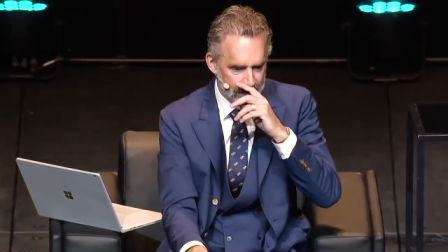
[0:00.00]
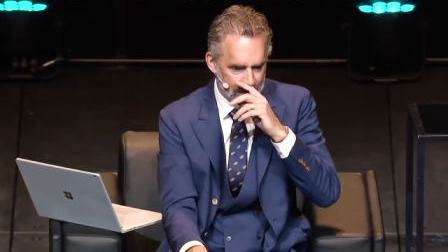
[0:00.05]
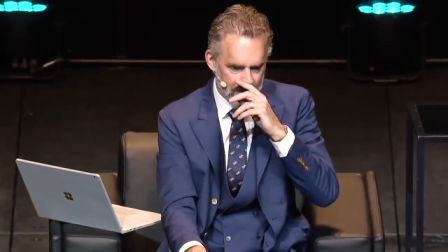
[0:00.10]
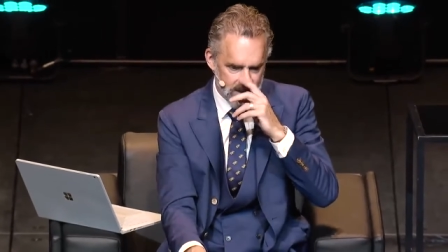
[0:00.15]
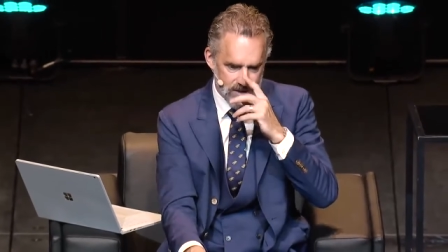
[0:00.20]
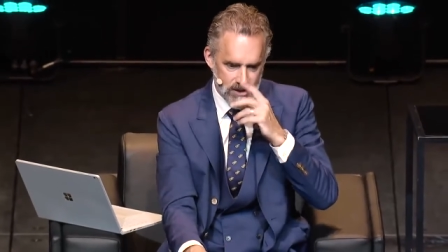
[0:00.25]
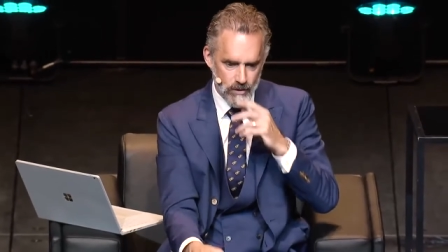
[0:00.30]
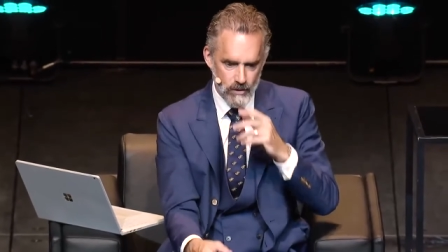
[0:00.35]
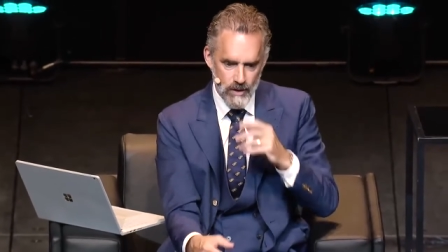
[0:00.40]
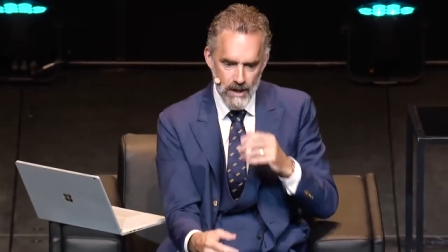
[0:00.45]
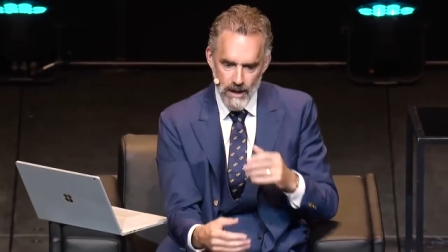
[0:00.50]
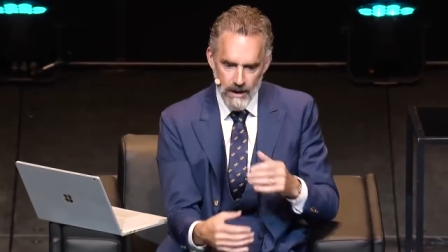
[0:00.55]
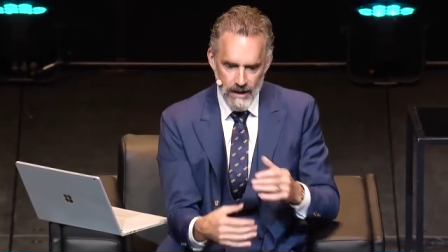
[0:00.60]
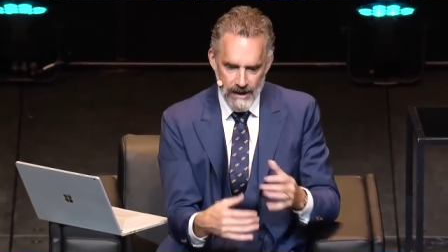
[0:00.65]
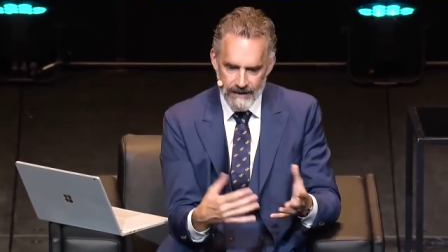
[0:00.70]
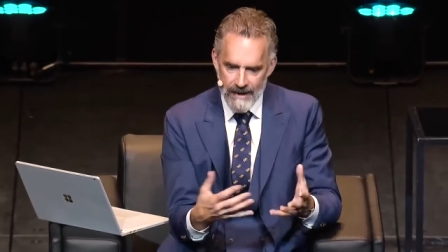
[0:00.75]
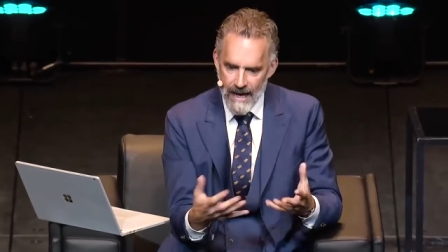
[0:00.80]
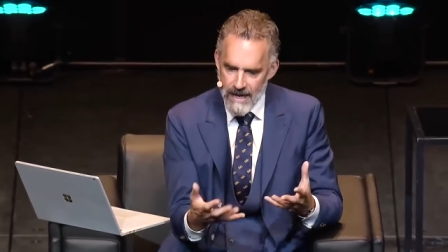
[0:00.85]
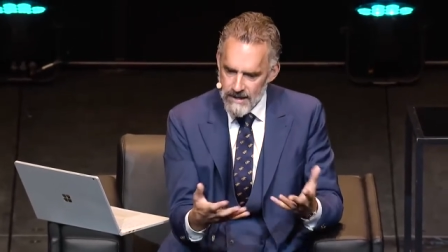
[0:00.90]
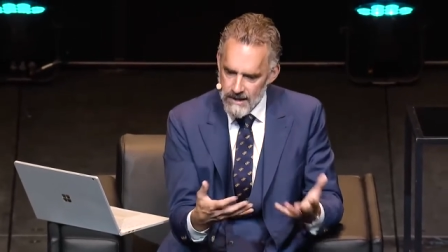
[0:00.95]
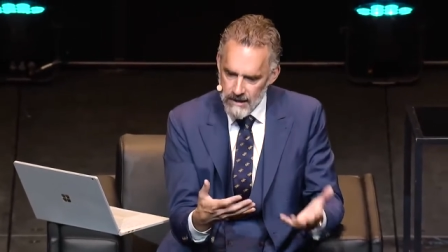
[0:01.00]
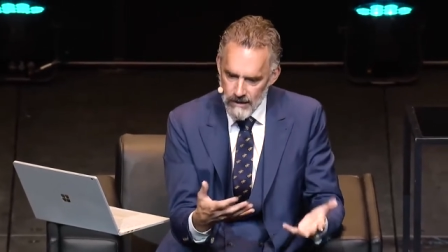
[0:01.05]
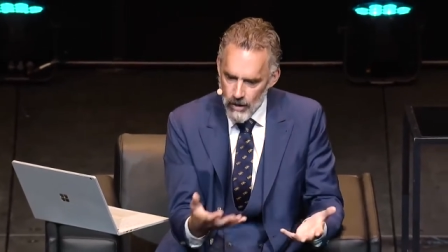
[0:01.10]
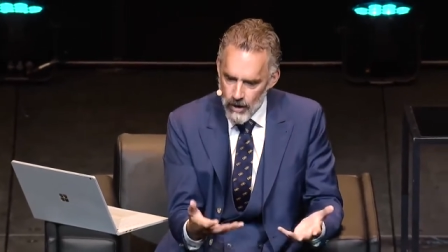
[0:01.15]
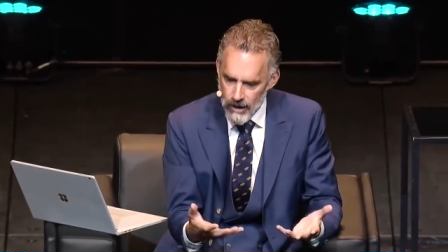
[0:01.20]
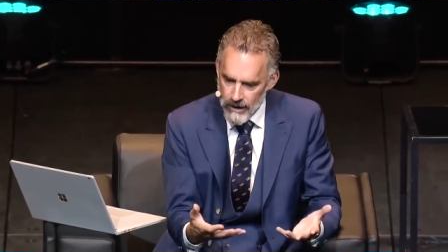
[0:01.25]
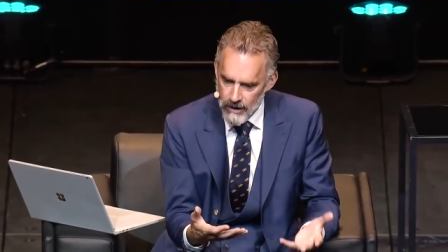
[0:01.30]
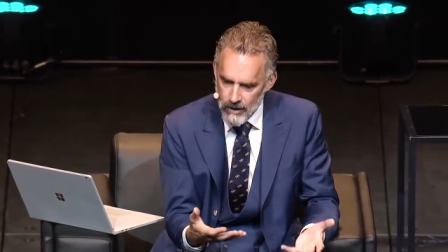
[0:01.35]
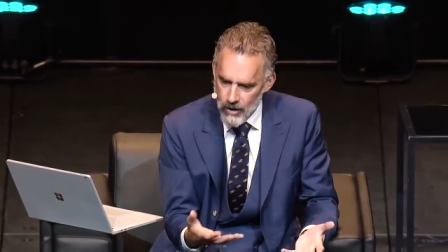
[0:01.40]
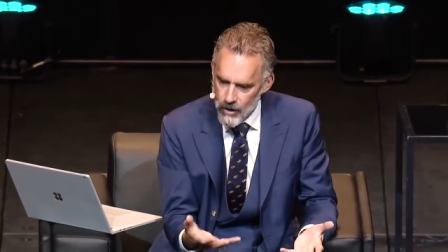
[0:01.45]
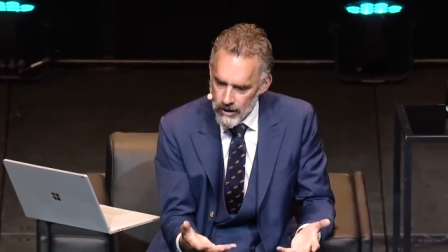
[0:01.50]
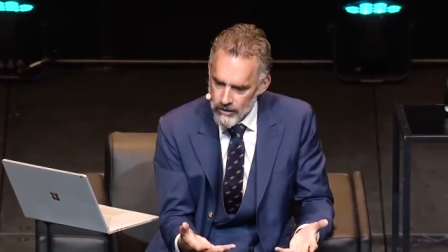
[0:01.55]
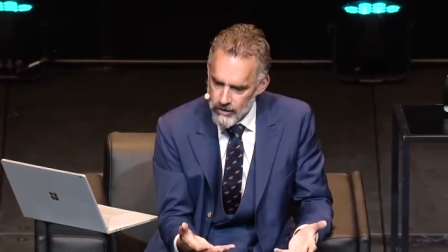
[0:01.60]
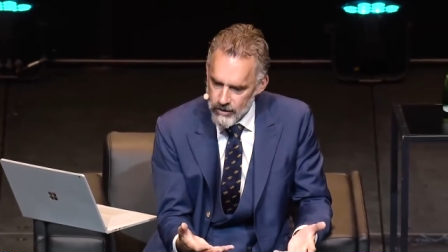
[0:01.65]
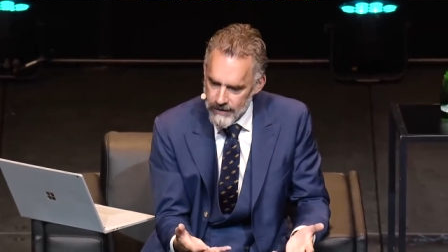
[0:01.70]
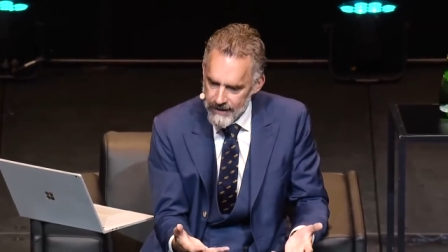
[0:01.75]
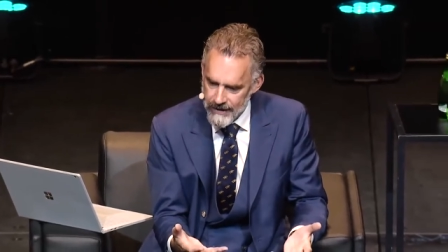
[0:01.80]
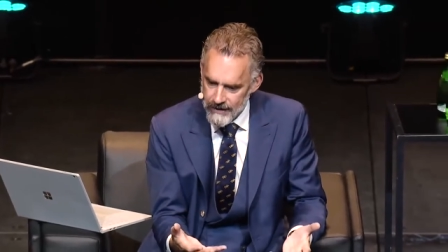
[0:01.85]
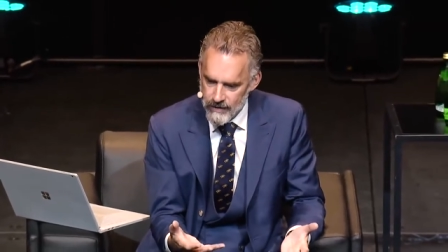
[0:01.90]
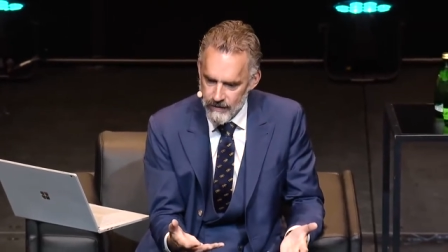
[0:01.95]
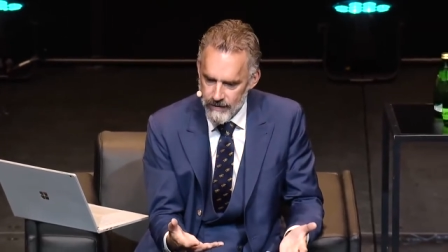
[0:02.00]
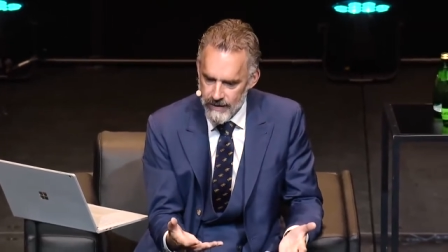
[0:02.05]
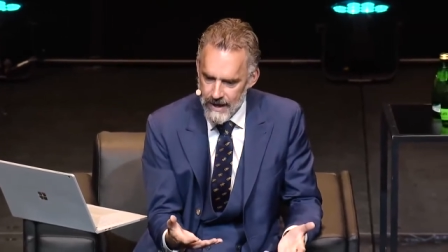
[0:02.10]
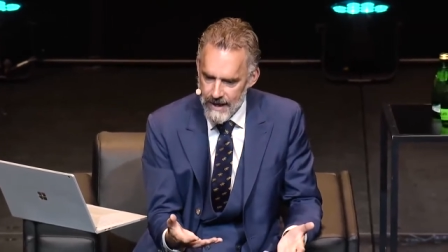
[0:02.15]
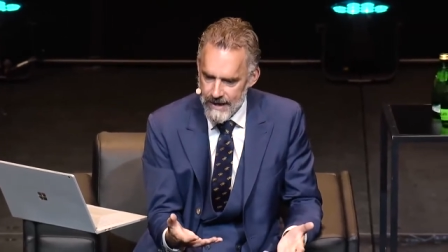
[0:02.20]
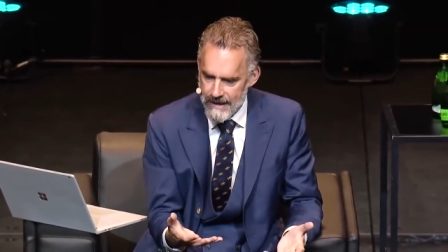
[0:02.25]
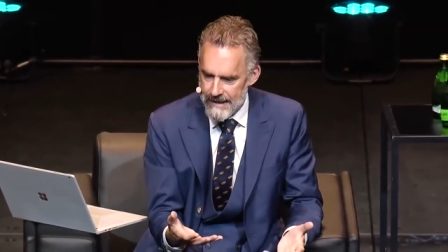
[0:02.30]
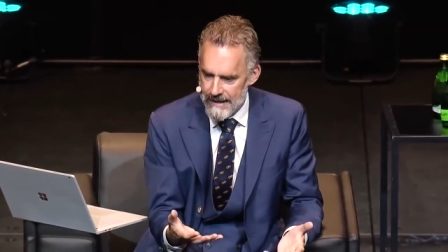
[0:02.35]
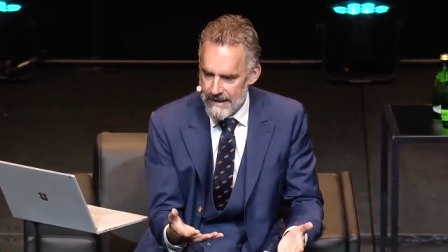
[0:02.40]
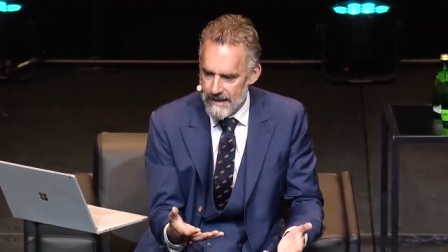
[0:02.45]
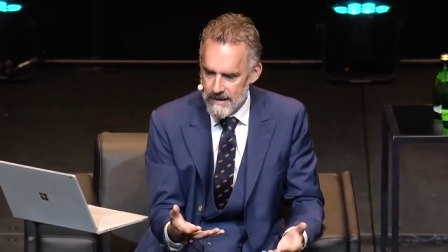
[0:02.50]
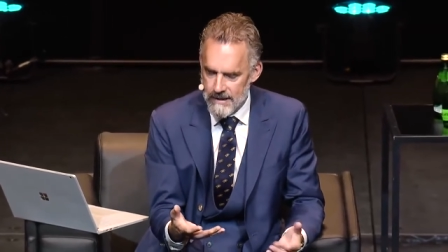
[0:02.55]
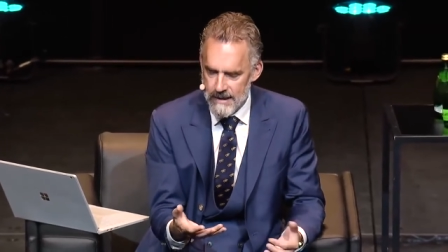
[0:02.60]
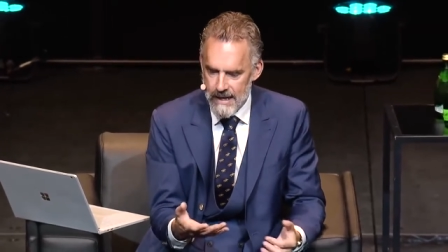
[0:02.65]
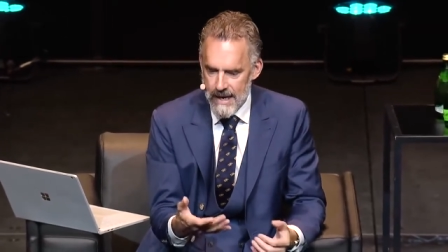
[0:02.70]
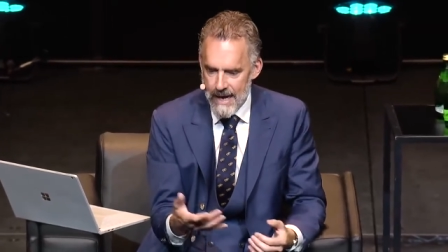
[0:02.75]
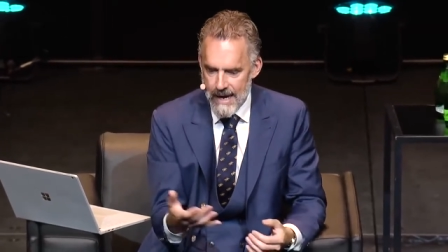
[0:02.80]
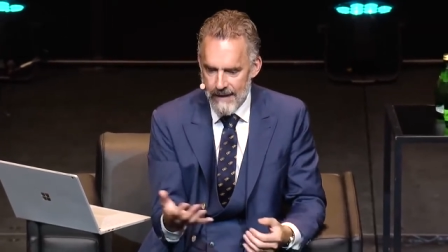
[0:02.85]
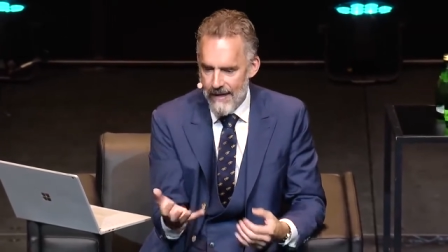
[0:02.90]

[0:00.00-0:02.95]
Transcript: And so, like, that's a lot of contradictory ideas,